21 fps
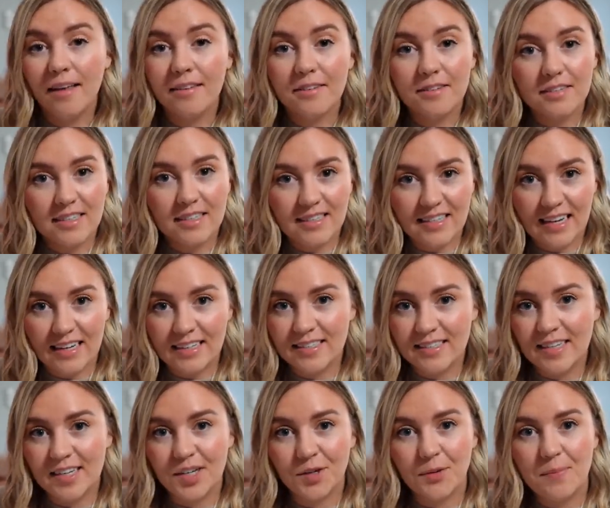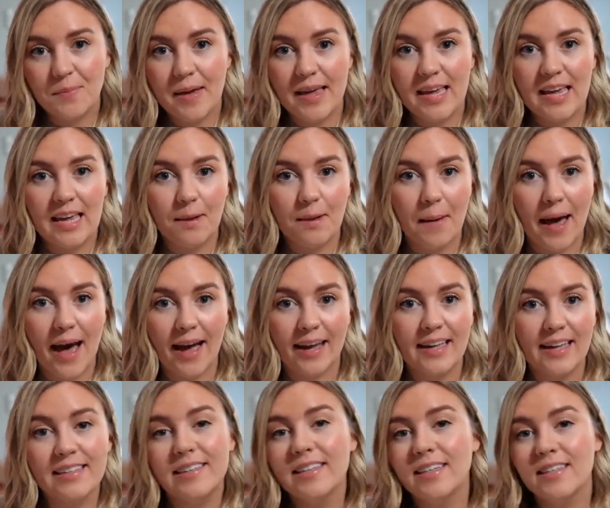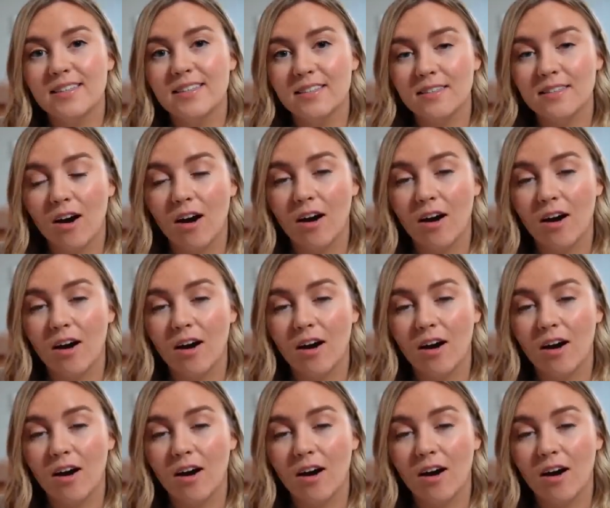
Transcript: Other things I consider when making a packing list